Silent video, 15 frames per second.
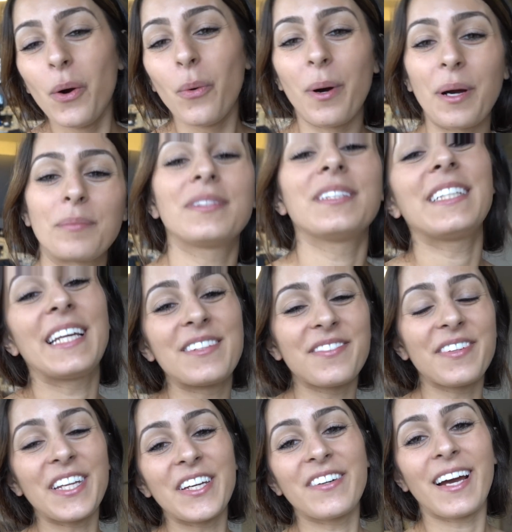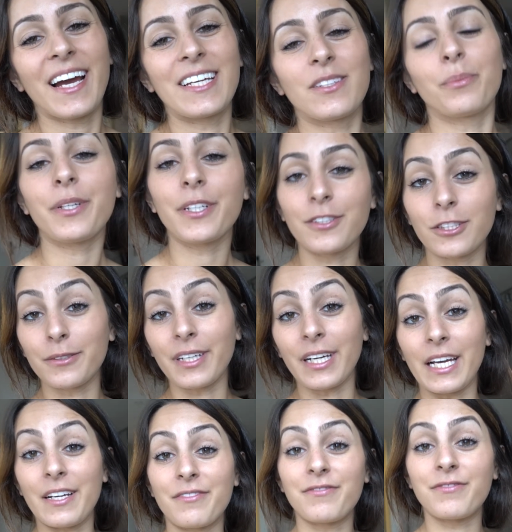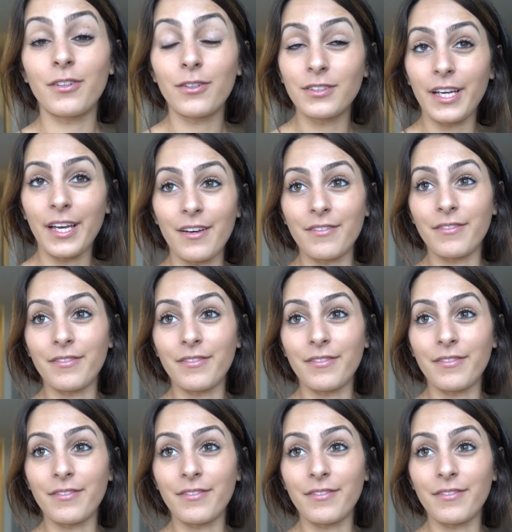Welcome to today's video, guys. We are doing a full day